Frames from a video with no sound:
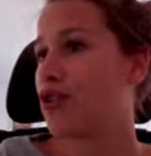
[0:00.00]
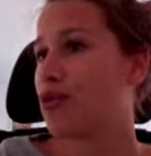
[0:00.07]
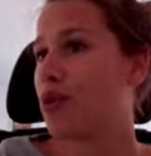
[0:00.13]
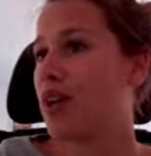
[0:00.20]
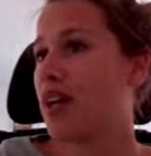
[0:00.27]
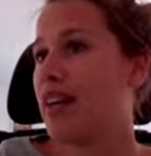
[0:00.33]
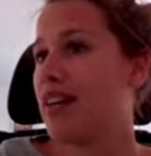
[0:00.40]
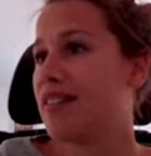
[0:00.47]

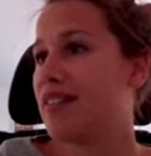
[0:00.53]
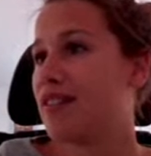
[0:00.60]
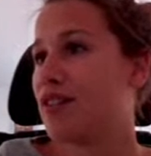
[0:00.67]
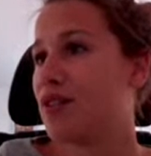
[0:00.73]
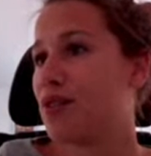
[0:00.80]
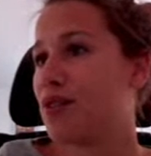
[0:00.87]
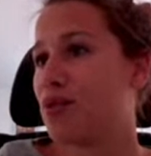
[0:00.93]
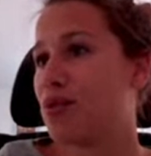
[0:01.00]
related
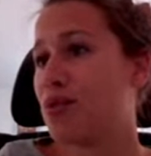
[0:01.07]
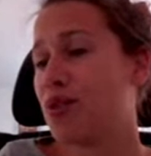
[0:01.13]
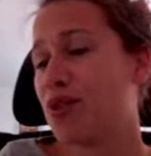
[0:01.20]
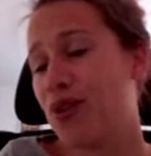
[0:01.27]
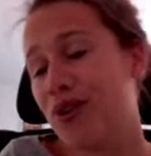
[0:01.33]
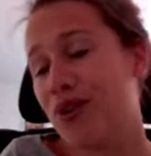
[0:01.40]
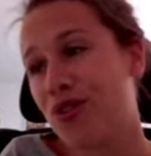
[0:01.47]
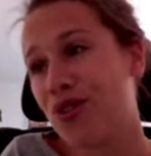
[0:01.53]
to
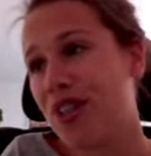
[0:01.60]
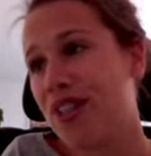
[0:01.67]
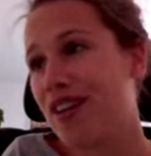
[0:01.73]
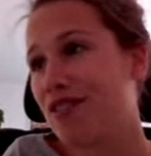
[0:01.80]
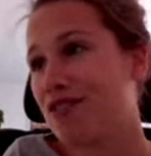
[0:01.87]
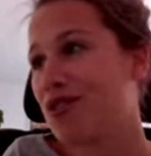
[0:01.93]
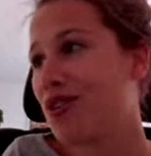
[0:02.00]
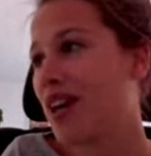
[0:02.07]
Q3
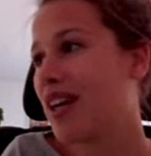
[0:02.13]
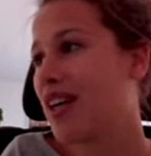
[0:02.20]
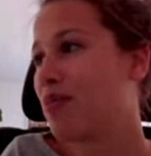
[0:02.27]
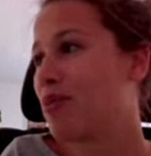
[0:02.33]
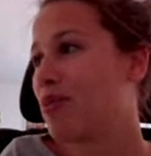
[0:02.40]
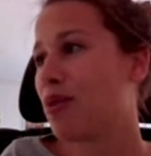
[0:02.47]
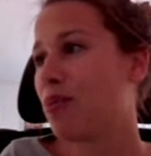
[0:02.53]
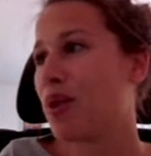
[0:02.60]
therefore
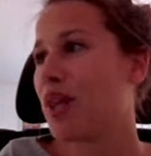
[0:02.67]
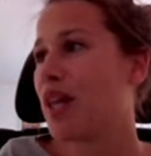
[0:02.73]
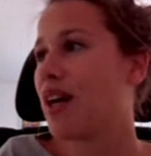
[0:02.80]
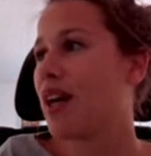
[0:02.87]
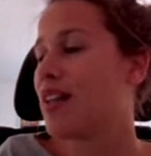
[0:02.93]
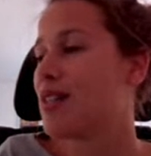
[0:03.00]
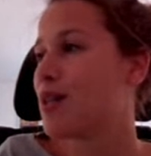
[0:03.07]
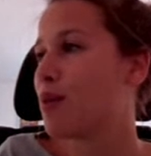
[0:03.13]
anymore,
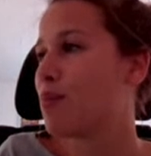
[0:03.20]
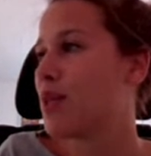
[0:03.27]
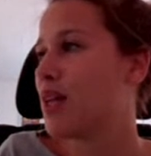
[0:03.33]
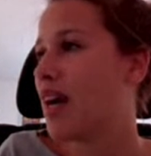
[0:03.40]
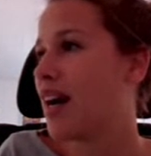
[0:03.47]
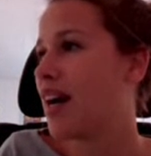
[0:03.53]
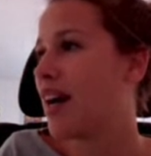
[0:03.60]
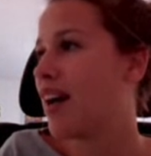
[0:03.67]
but something
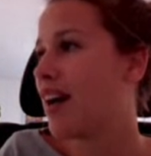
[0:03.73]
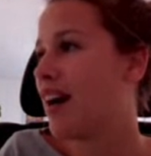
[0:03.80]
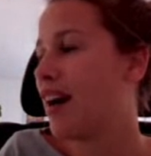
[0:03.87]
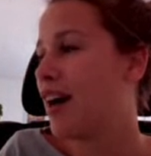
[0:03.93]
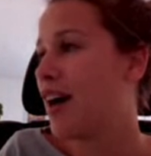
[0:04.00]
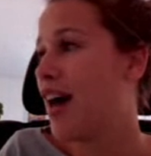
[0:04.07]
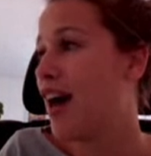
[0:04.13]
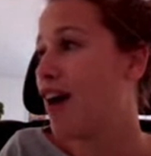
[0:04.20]
I
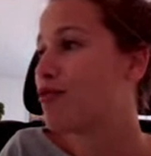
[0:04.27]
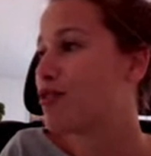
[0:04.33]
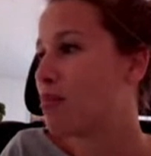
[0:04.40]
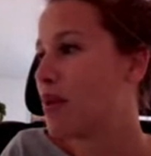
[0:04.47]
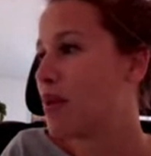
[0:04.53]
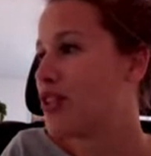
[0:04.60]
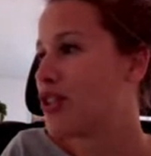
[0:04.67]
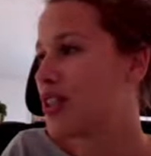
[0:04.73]
have to
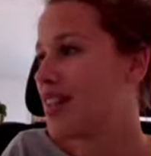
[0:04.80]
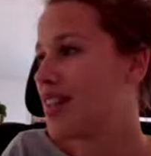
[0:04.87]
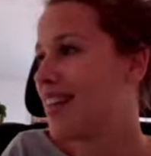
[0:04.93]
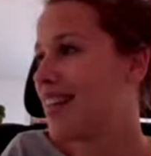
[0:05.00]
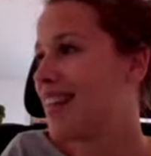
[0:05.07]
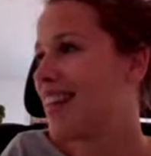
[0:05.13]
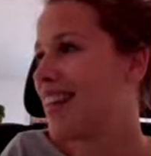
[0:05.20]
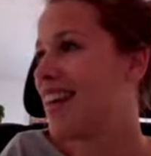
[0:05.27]
mention
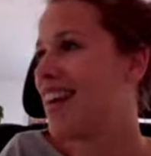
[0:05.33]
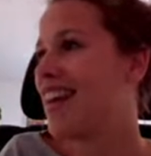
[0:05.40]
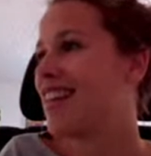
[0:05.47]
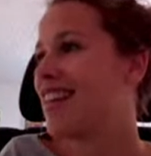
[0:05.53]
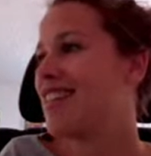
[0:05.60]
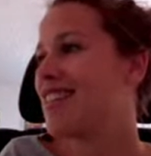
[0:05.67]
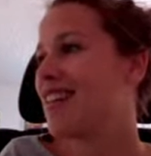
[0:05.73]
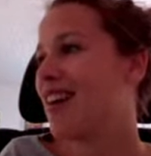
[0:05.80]
in
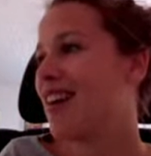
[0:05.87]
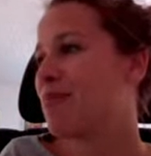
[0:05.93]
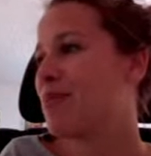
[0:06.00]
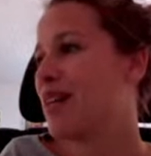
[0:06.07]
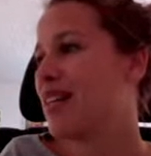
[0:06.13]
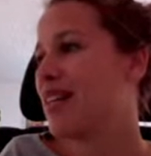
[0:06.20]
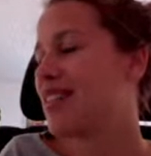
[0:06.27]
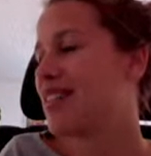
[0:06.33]
this
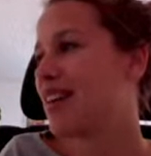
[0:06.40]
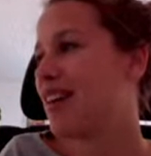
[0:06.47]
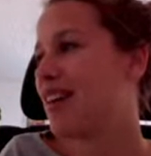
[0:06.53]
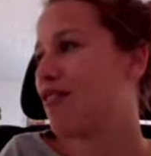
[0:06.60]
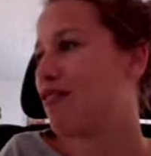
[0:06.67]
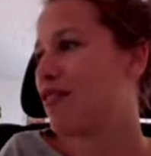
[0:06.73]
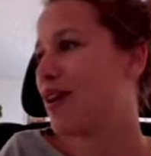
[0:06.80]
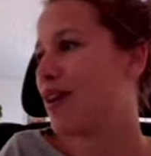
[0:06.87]
update
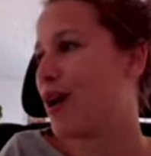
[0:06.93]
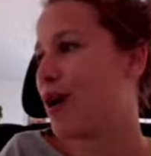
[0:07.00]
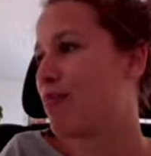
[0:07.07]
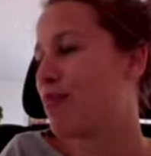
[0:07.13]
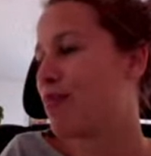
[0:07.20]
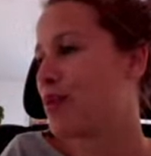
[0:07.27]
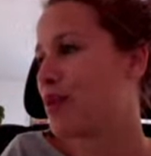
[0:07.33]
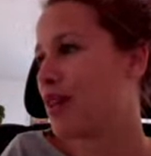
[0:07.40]
of
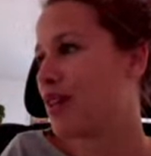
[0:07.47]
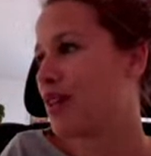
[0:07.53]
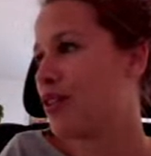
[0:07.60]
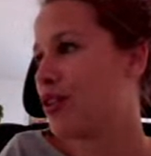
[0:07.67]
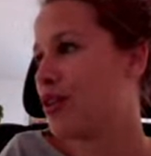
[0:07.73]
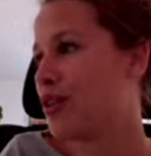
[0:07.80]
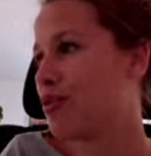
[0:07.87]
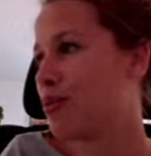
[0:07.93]
the
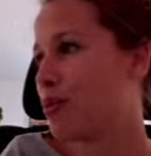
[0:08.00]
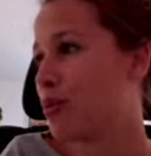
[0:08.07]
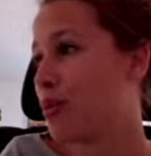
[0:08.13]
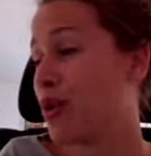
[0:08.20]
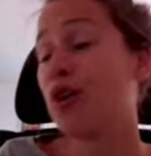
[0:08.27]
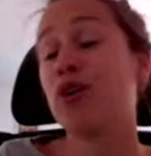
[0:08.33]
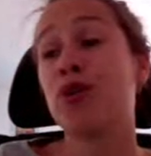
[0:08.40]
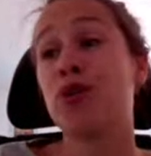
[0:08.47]
new
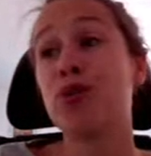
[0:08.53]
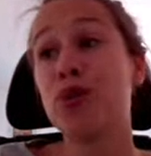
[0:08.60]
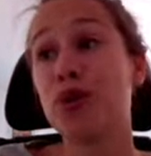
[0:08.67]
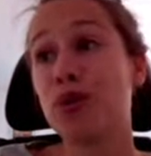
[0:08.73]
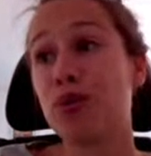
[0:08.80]
Google